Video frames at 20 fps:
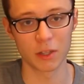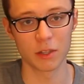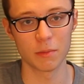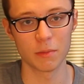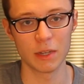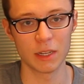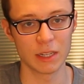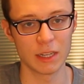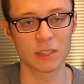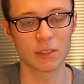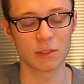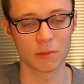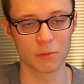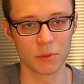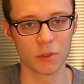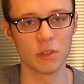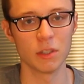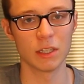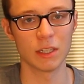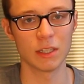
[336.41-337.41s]
of them, it's a
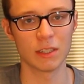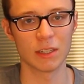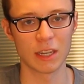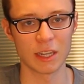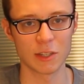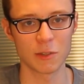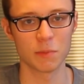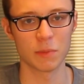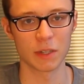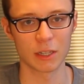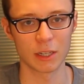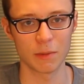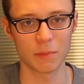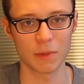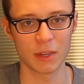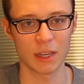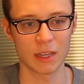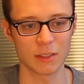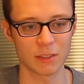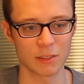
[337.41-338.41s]
really nice
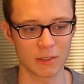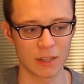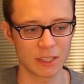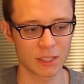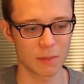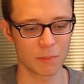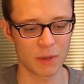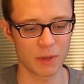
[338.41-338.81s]
pickup. And so that's the